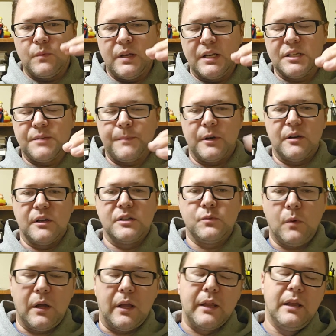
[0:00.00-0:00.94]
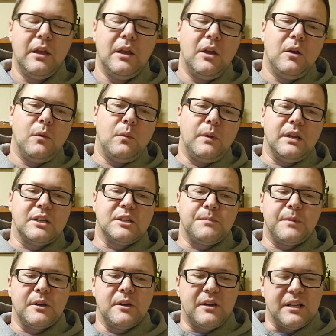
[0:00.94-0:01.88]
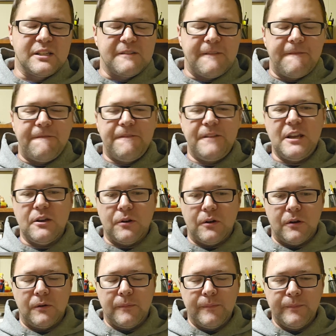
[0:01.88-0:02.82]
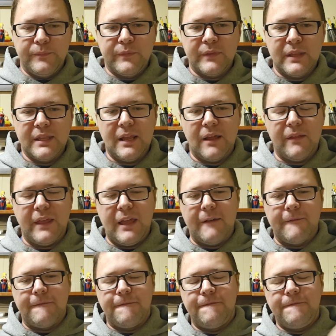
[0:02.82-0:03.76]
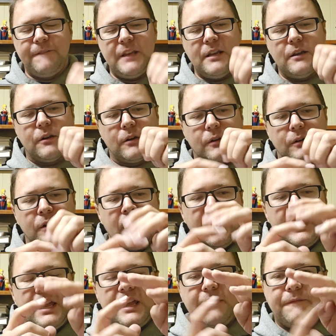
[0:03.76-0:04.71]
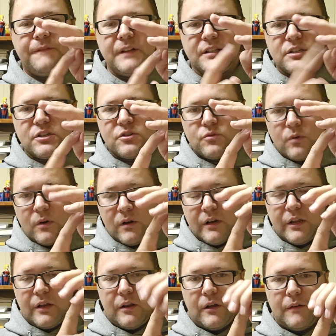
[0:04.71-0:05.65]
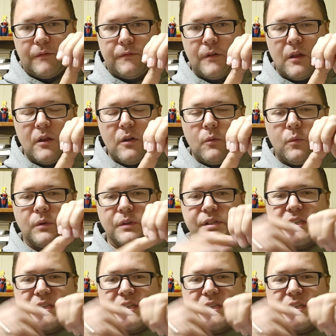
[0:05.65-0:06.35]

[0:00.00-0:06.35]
and we experience what? We experience fear. Now that fear, if it's strong enough, will